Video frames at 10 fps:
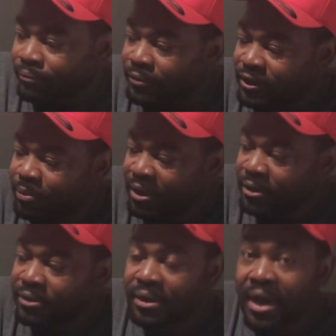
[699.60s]

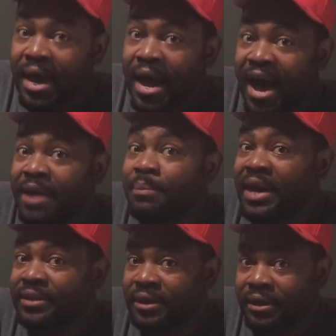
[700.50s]
speakers, I
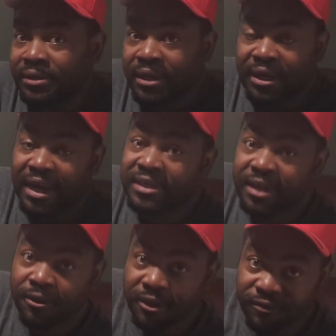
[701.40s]
make these and I
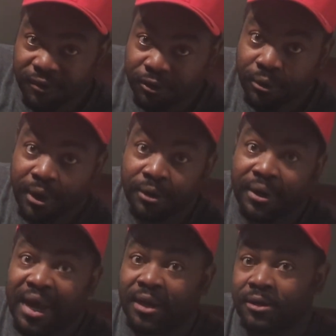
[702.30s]
sell these for
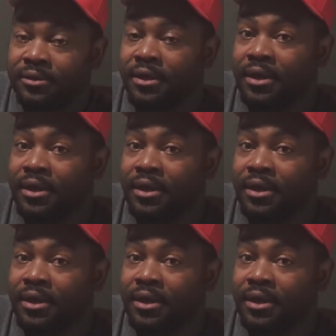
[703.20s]
$300.